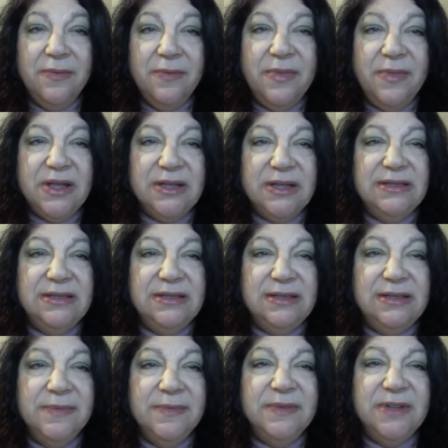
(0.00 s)
because
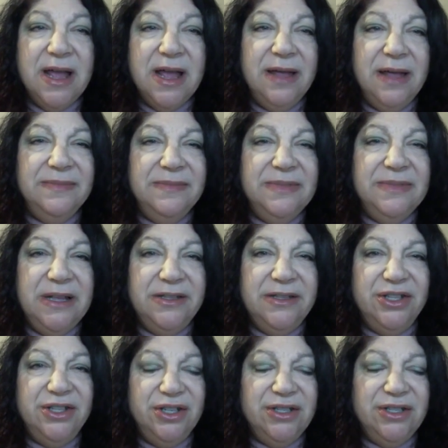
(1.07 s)
sometimes
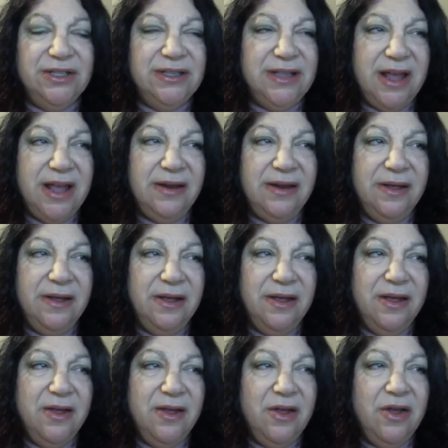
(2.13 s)
it's just that
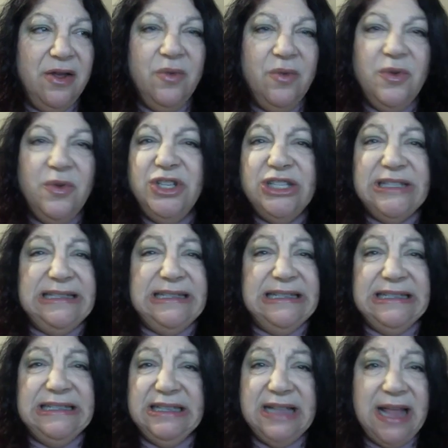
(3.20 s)
we just
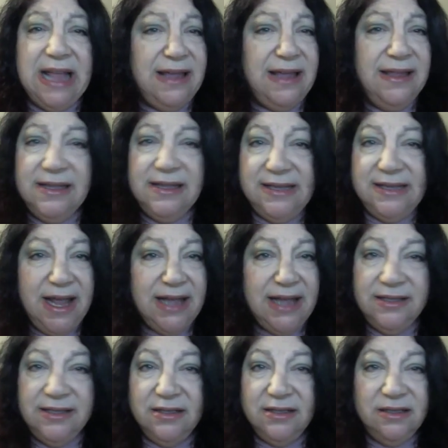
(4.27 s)
dislike the
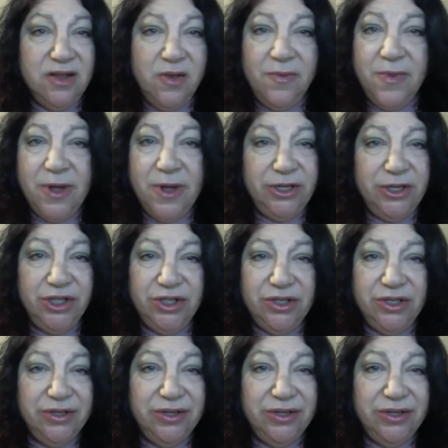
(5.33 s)
task so much,